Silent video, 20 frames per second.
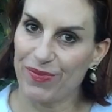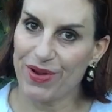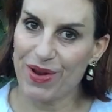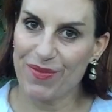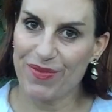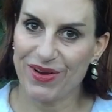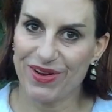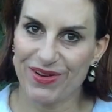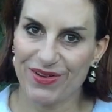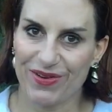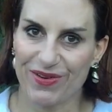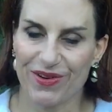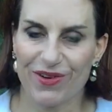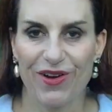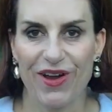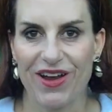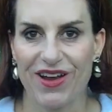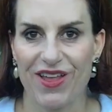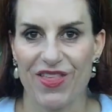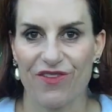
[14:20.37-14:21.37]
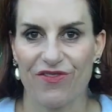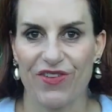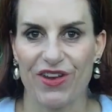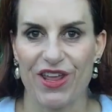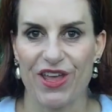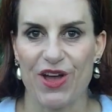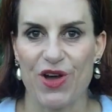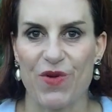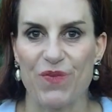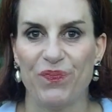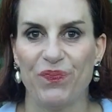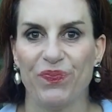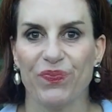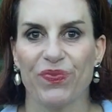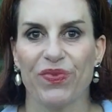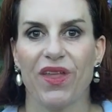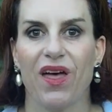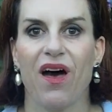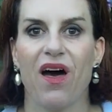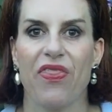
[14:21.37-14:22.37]
And I'm going to create another video
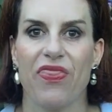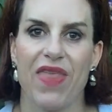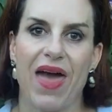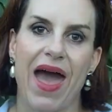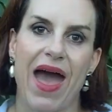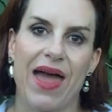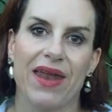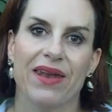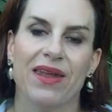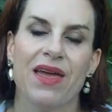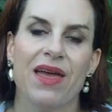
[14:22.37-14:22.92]
on that.